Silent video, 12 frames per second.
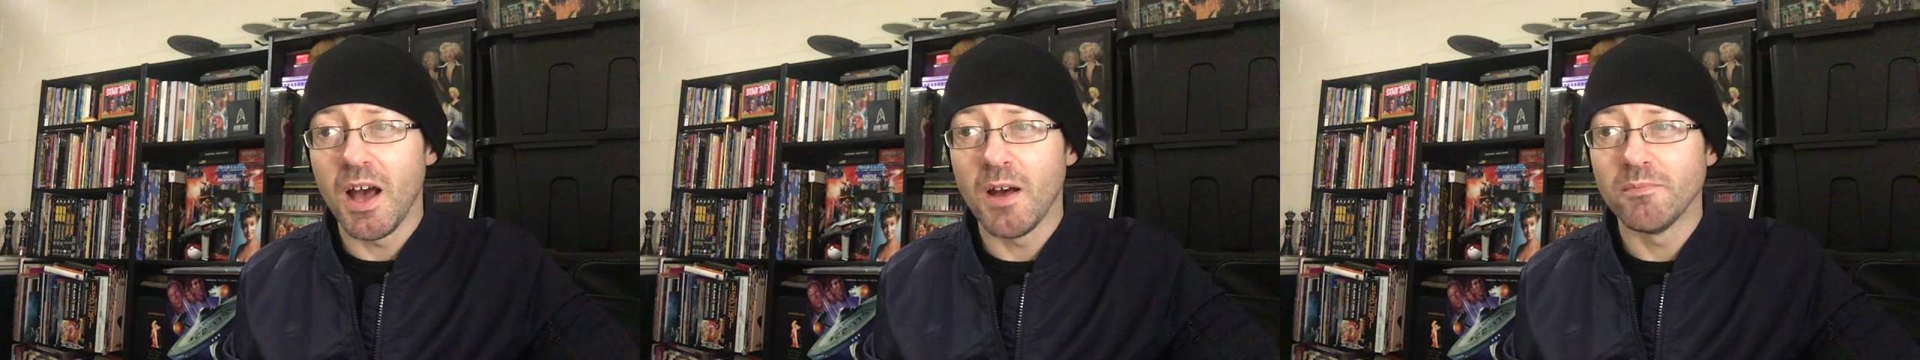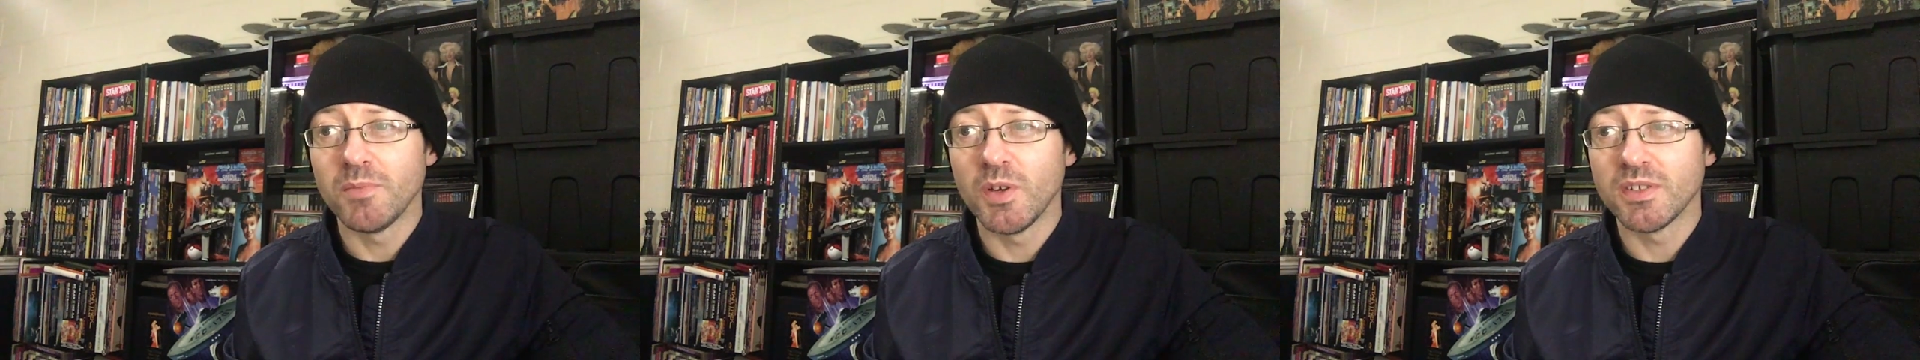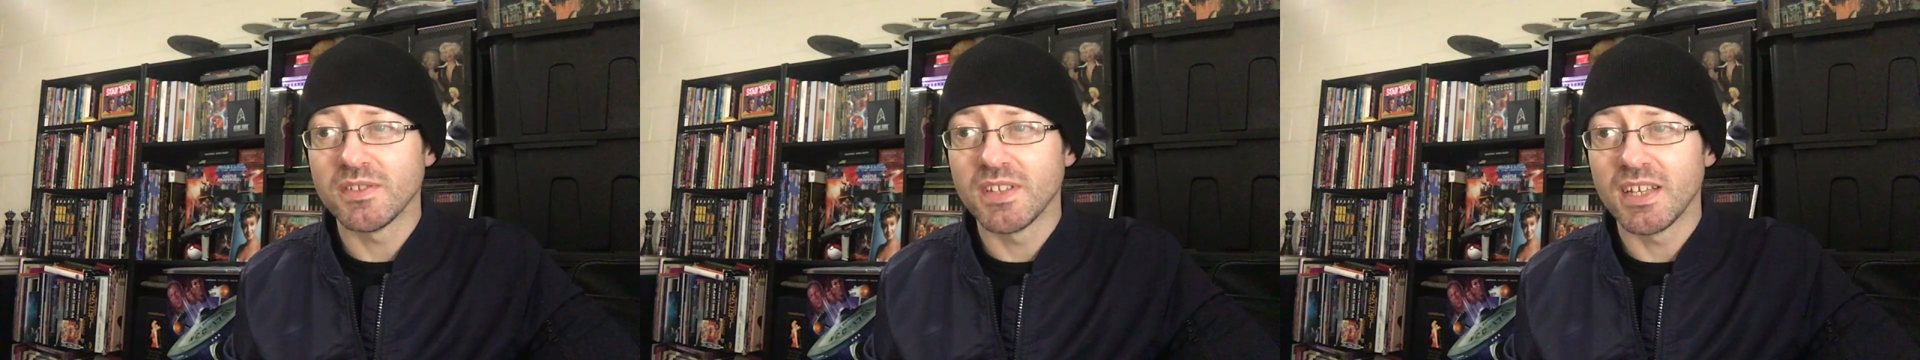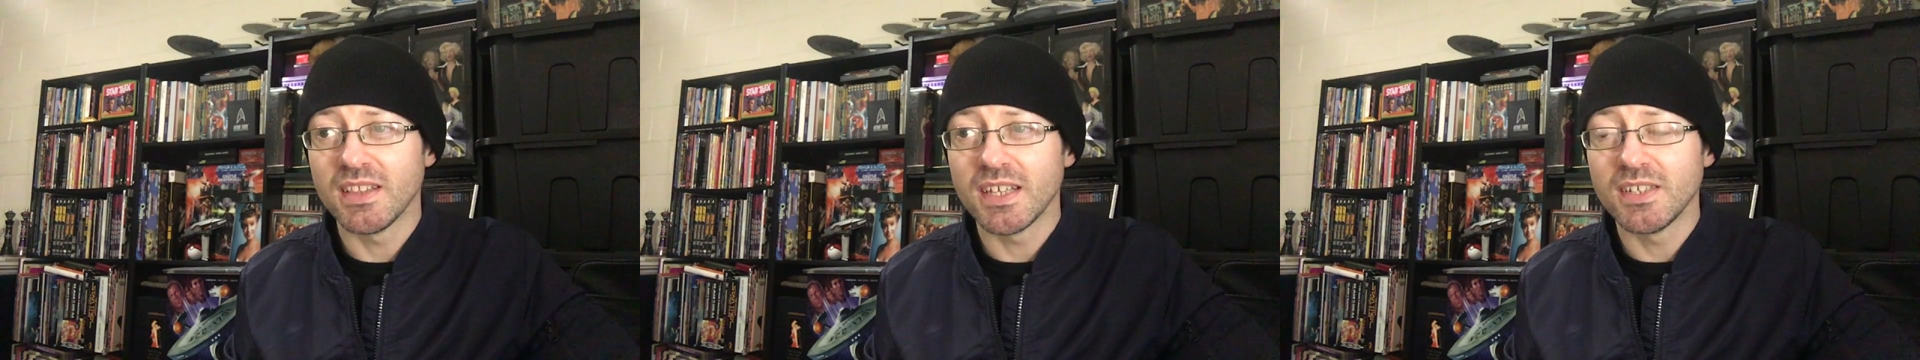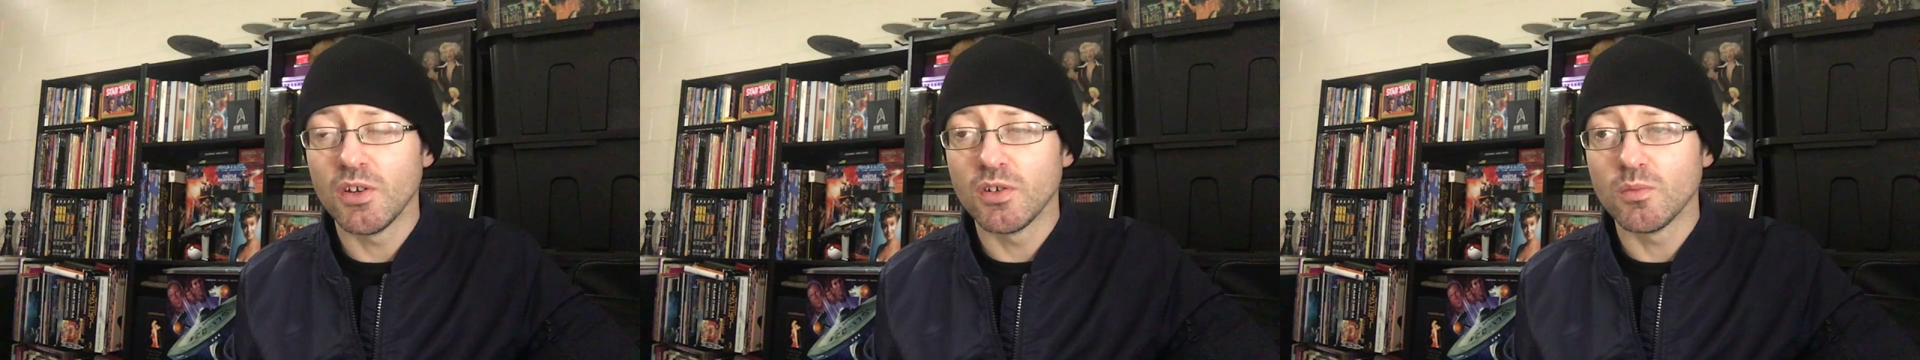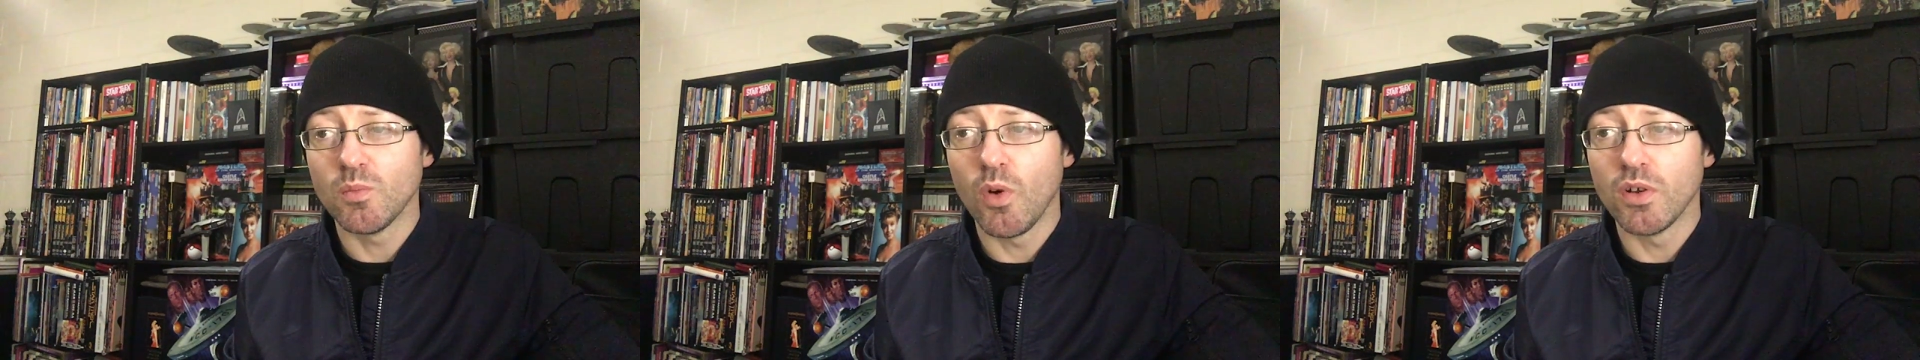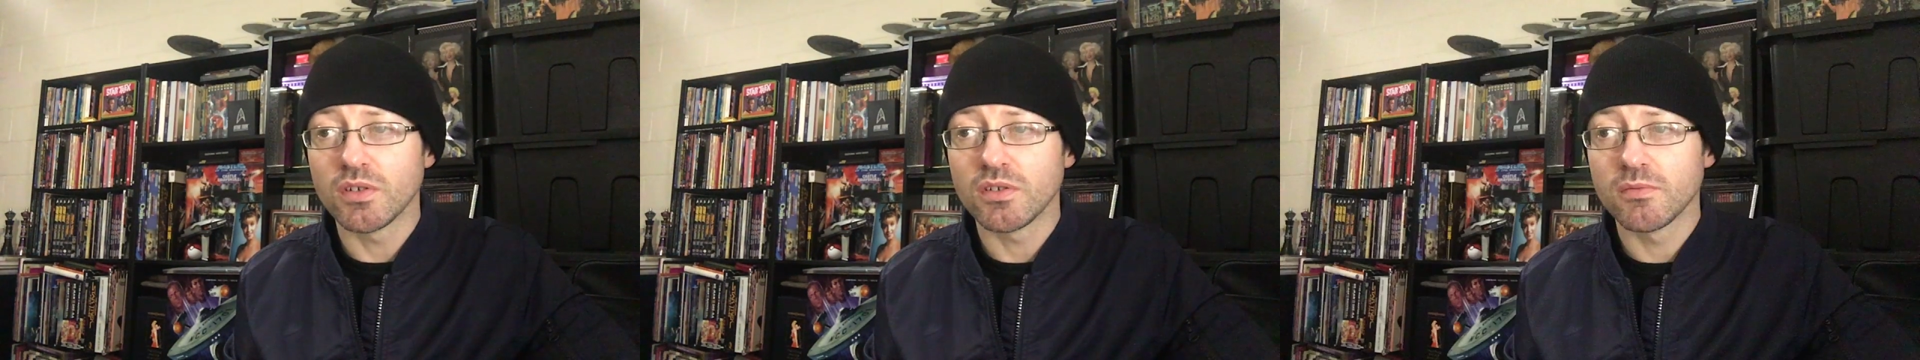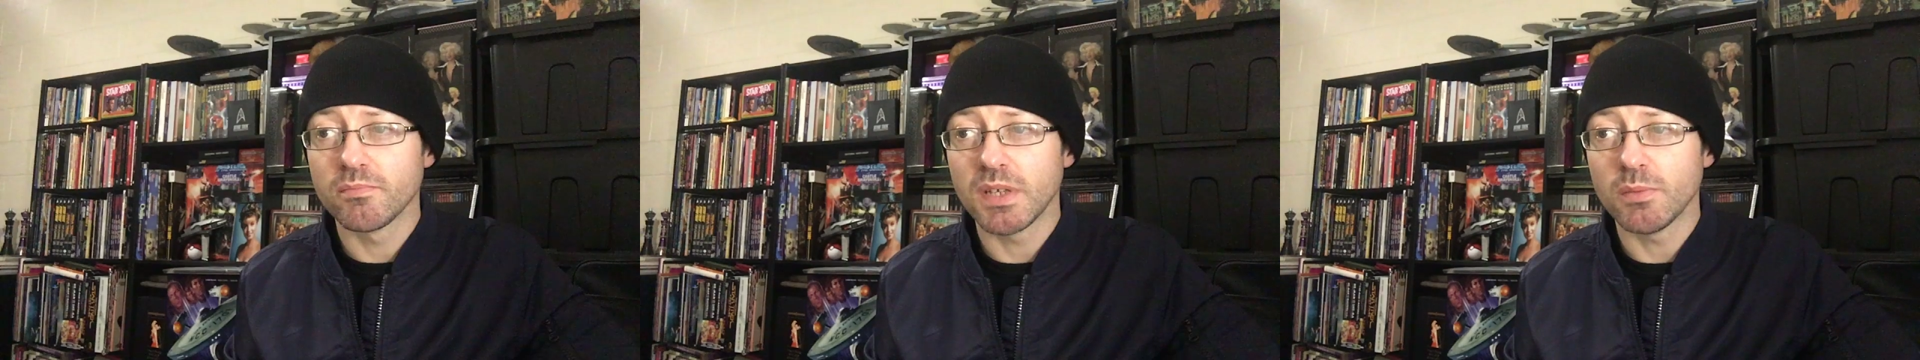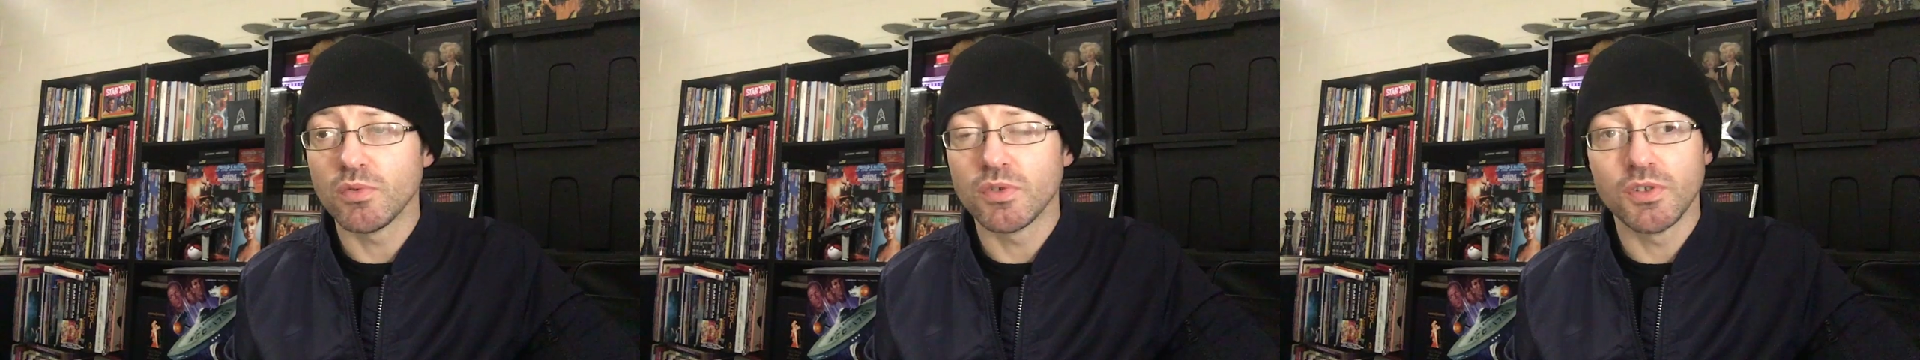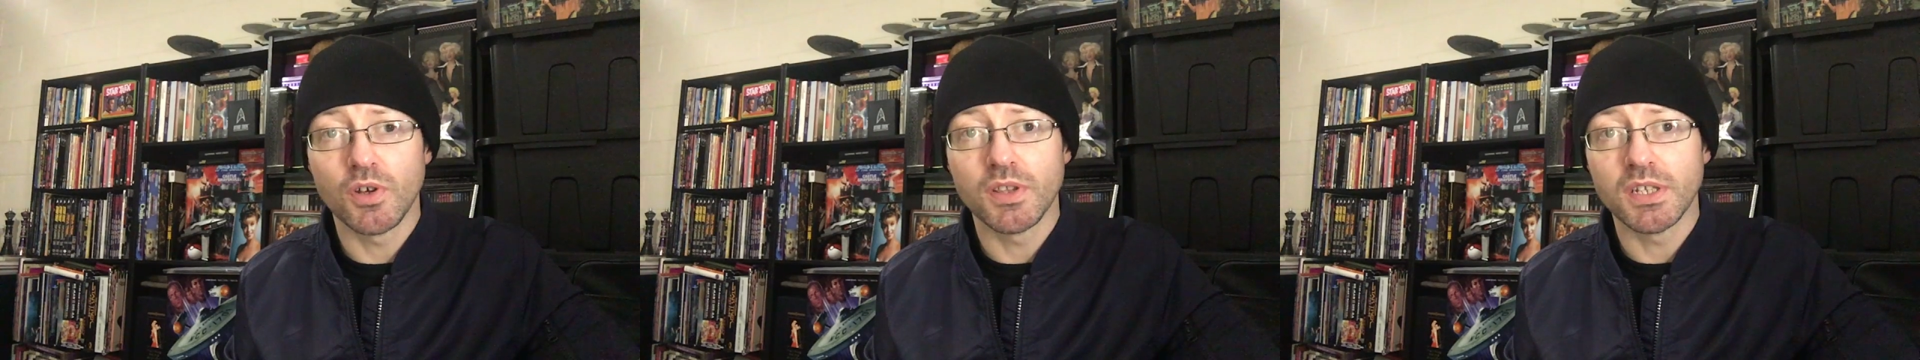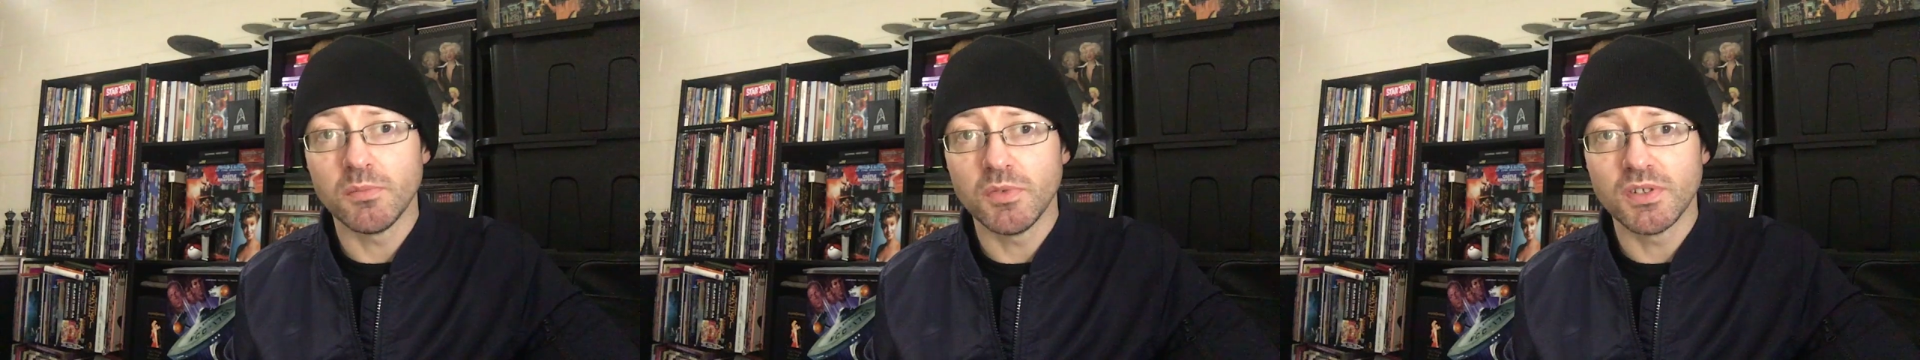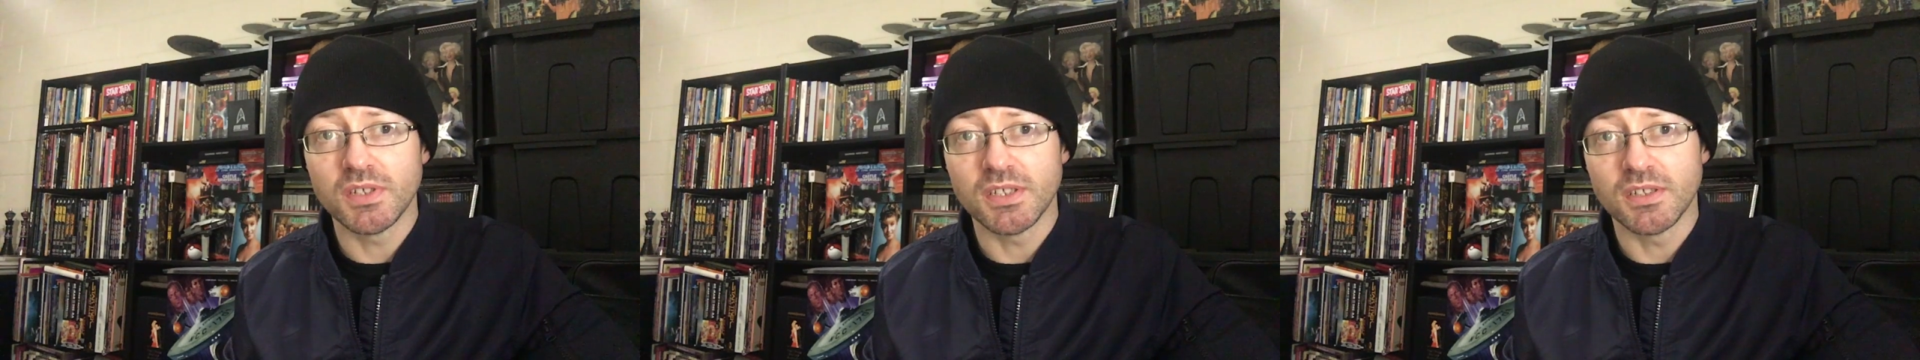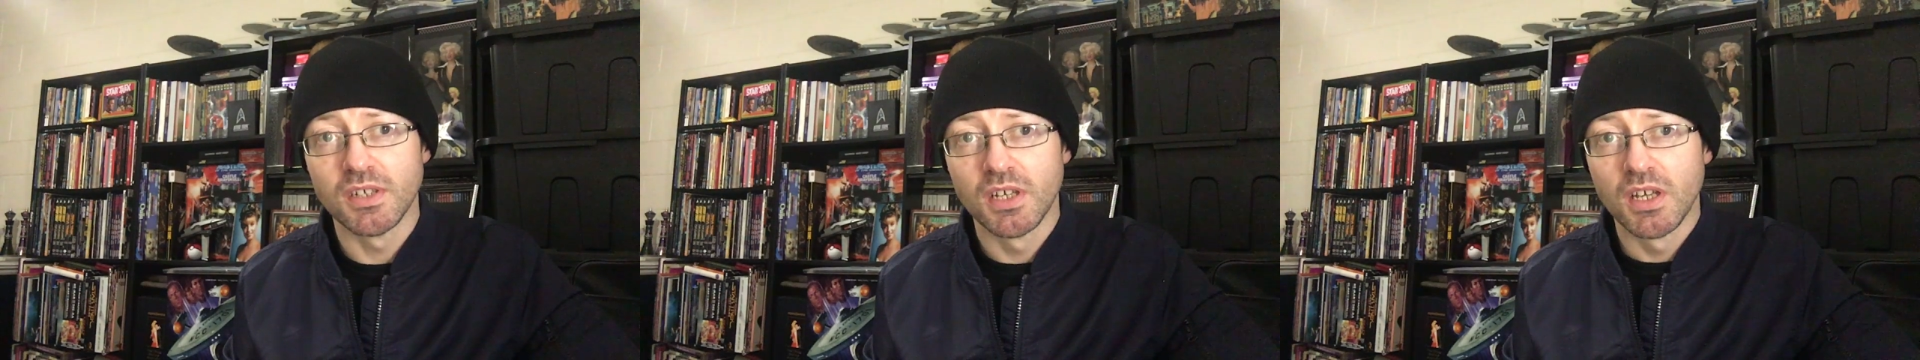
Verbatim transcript: um, person and they don't want people to know that he mutinied.